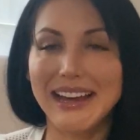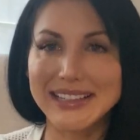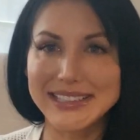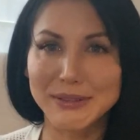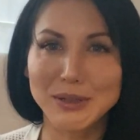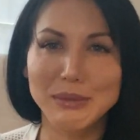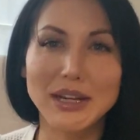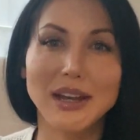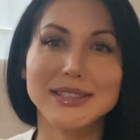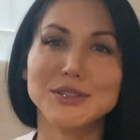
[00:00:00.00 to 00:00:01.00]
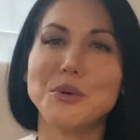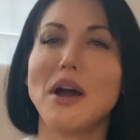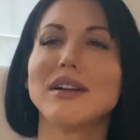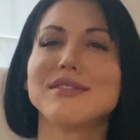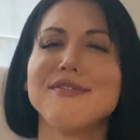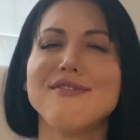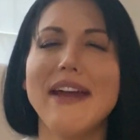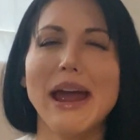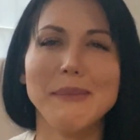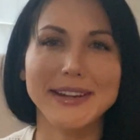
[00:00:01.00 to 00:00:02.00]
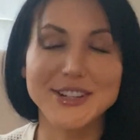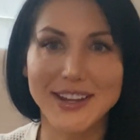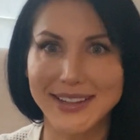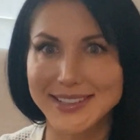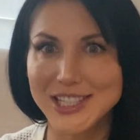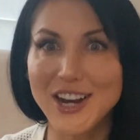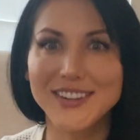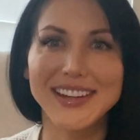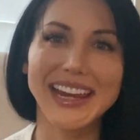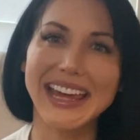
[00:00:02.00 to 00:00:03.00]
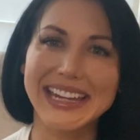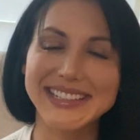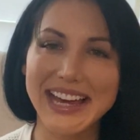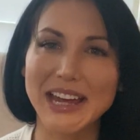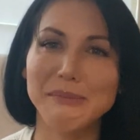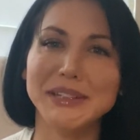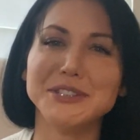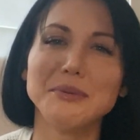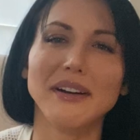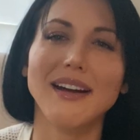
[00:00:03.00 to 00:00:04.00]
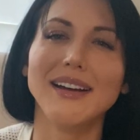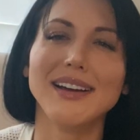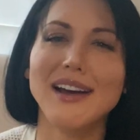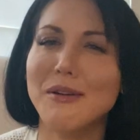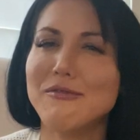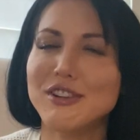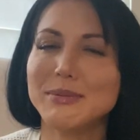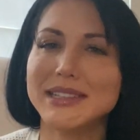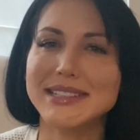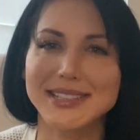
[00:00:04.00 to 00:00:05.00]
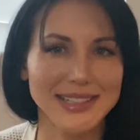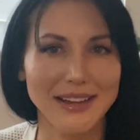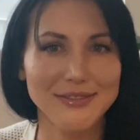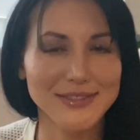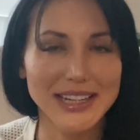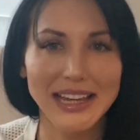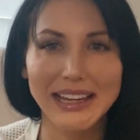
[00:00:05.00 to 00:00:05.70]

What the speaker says: A 0 means you are famished and starving, and a 10 means you are uncomfortably stuffed.